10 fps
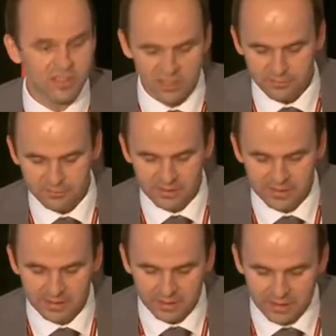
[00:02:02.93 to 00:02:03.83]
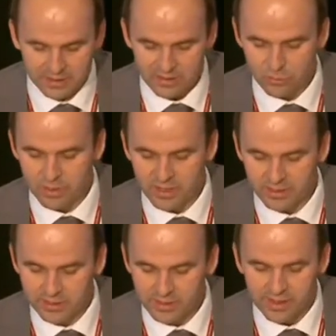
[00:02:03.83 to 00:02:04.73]
staff, and as well
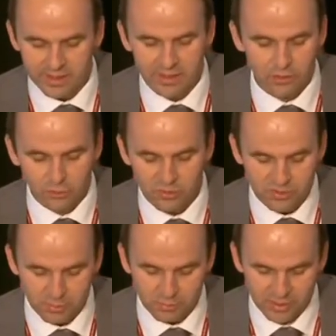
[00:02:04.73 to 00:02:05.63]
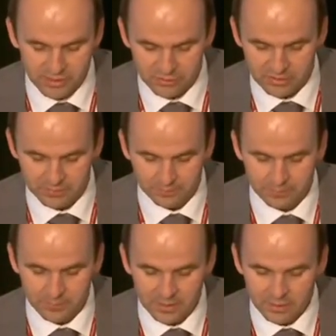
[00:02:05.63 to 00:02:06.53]
in the dialogue with the population.
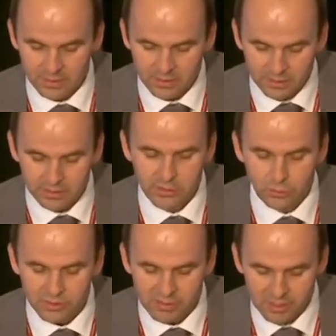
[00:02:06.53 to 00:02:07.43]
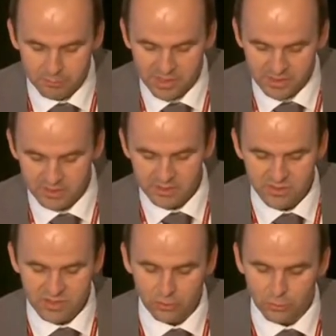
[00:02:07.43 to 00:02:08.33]
A new development
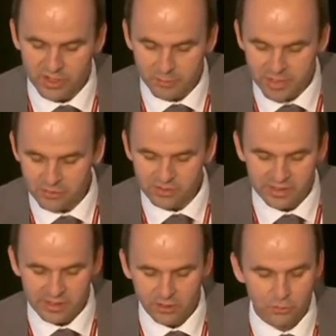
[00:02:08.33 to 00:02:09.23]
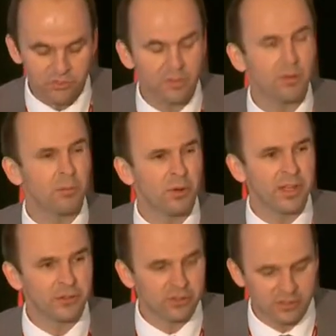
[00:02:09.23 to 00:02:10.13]
is the already mentioned dialogue with the
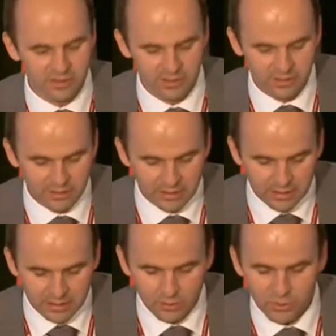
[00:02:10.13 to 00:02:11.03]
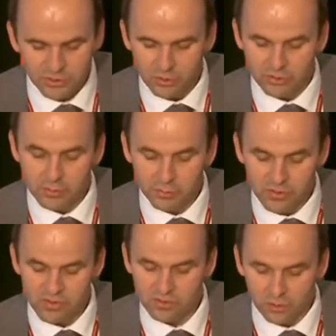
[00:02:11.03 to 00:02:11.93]
population, which
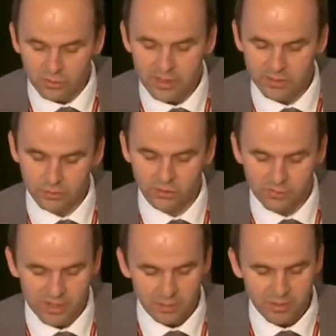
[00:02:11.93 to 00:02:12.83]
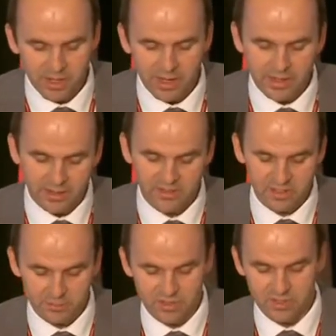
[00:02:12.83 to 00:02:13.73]
contributes strongly to develop a high
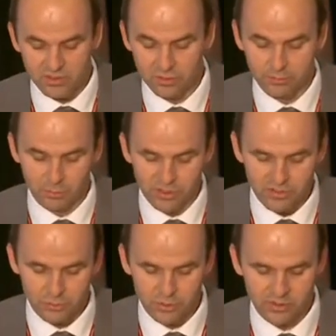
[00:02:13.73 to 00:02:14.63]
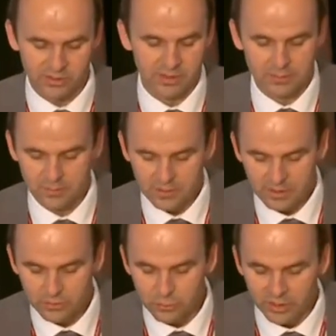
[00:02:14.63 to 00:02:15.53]
acceptance of police work
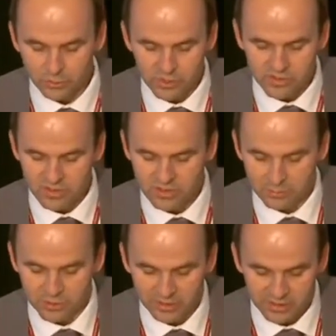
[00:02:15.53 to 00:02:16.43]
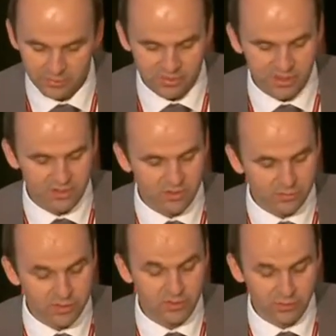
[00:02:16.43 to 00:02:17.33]
and to increase the subjective sense
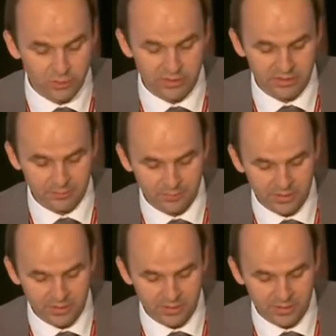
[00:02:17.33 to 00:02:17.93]
of the security.